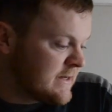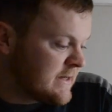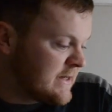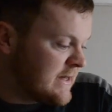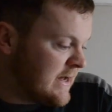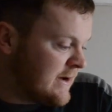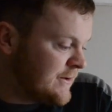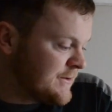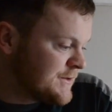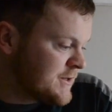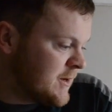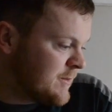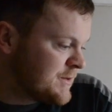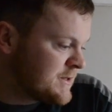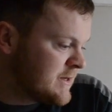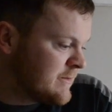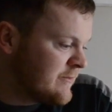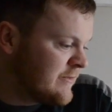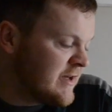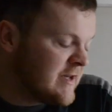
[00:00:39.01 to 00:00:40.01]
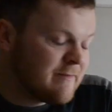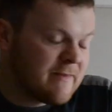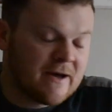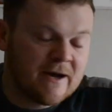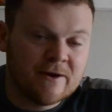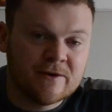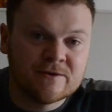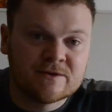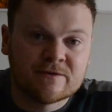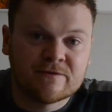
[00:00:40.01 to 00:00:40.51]
get on top of some
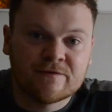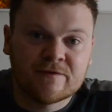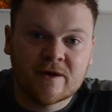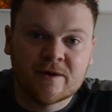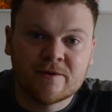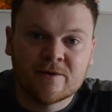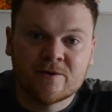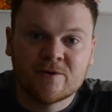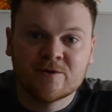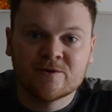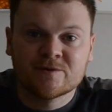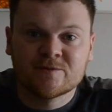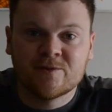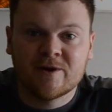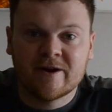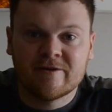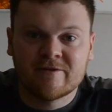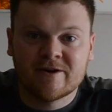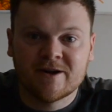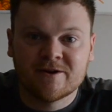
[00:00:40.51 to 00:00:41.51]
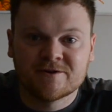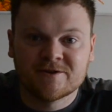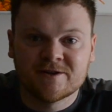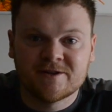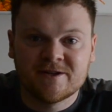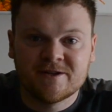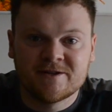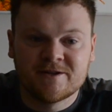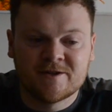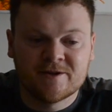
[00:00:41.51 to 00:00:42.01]
emails and phone calls and whatever else I
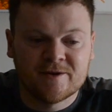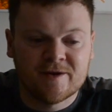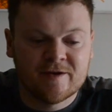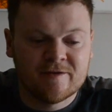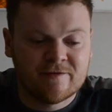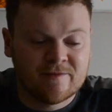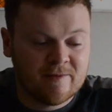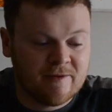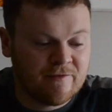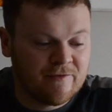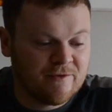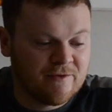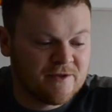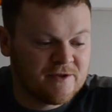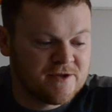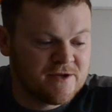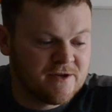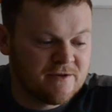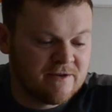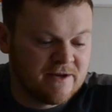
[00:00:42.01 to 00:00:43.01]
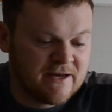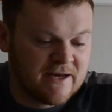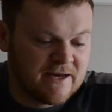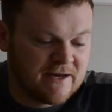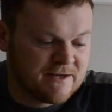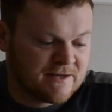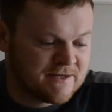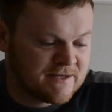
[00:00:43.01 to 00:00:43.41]
need to do before the new year.